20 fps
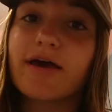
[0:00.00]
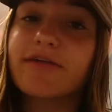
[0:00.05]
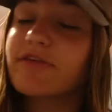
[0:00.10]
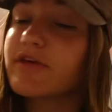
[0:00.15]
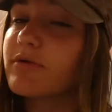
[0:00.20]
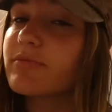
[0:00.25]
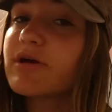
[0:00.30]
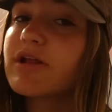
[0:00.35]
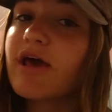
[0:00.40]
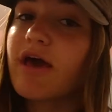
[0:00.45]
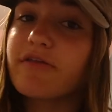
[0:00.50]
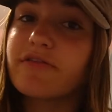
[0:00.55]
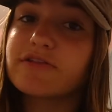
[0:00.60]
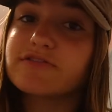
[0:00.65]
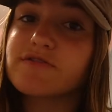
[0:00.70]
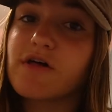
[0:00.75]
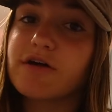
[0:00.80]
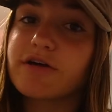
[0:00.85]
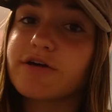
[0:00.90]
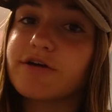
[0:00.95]
I think I'm gonna end
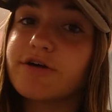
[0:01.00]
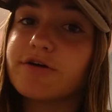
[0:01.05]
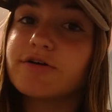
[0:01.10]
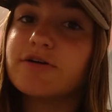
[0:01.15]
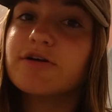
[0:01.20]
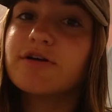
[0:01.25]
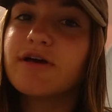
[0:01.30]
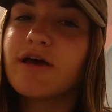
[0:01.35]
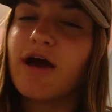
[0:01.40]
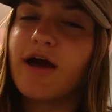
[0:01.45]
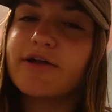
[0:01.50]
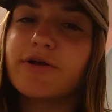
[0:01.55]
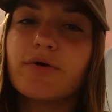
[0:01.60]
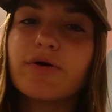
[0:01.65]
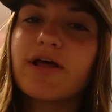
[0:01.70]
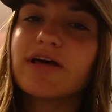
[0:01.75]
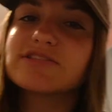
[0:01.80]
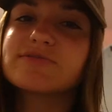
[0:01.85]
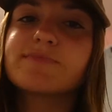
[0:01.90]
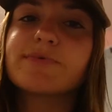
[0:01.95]
this vlog here. I know
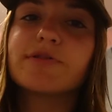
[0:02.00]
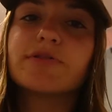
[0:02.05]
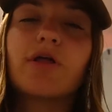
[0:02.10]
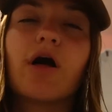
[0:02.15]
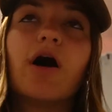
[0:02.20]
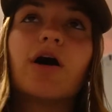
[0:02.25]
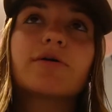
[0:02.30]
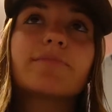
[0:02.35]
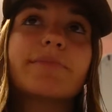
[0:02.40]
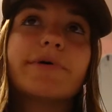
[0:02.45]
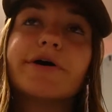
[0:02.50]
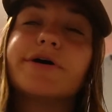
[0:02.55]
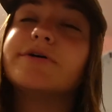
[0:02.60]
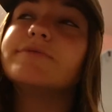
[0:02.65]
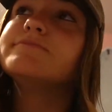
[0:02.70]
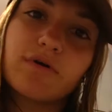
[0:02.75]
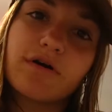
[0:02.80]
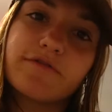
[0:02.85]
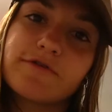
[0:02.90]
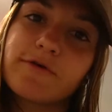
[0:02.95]
it hasn't been long, but
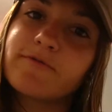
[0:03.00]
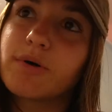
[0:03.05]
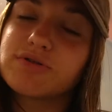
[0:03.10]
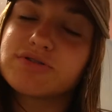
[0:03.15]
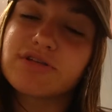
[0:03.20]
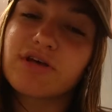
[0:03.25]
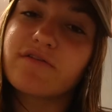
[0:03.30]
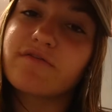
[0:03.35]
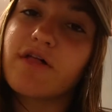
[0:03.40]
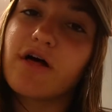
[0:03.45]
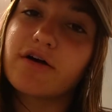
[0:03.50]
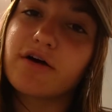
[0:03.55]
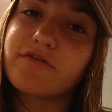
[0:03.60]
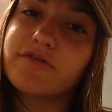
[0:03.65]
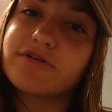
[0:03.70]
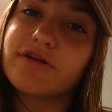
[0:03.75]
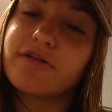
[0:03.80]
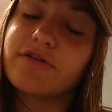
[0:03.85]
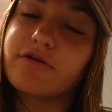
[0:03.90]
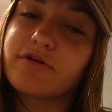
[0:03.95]
if I'm posting a vlog
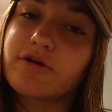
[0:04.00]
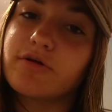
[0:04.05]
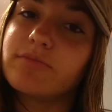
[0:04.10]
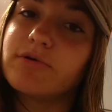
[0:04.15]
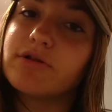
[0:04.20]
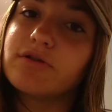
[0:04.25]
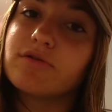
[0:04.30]
every day, they're gonna be